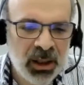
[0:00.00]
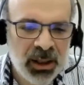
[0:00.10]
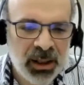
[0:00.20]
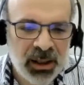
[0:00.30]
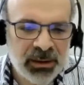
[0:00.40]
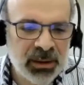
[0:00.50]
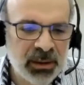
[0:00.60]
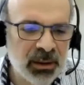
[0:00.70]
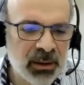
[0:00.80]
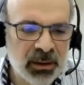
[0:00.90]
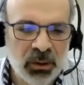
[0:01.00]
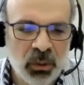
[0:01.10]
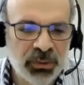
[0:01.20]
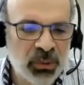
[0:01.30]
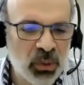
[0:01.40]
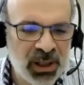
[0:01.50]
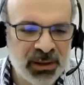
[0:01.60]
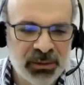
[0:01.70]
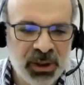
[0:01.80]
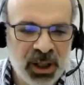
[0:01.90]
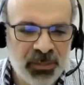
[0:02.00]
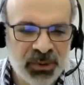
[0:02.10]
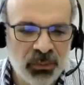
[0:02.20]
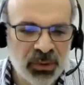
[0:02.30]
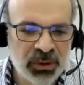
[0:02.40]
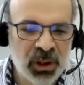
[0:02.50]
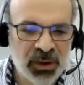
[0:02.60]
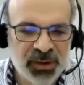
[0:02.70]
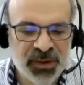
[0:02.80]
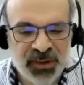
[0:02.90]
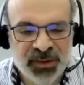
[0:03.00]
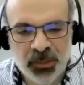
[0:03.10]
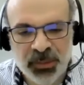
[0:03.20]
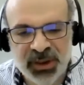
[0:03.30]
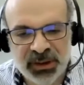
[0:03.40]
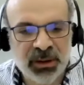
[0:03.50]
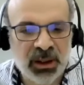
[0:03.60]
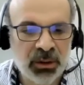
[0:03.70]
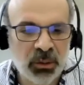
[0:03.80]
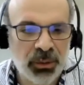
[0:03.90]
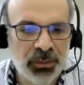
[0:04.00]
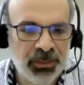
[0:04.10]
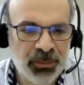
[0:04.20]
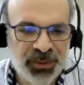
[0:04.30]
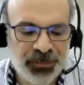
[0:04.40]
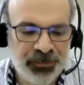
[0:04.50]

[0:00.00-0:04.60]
and also other types of concurrent systems and algorithms.